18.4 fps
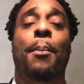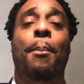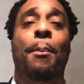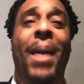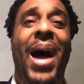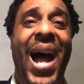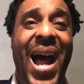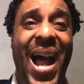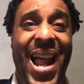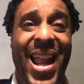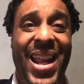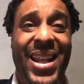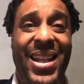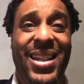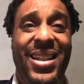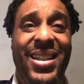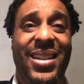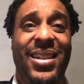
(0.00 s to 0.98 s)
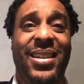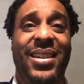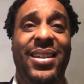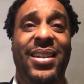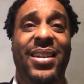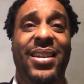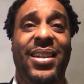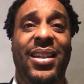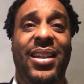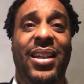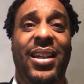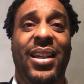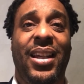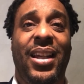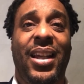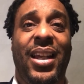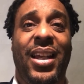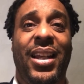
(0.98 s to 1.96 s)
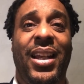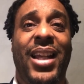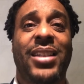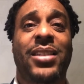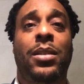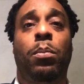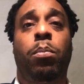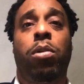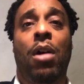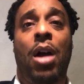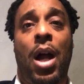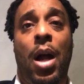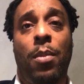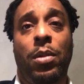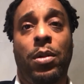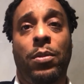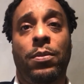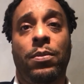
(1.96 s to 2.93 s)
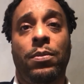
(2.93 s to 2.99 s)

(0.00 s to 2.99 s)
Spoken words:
mind. And that's the problem.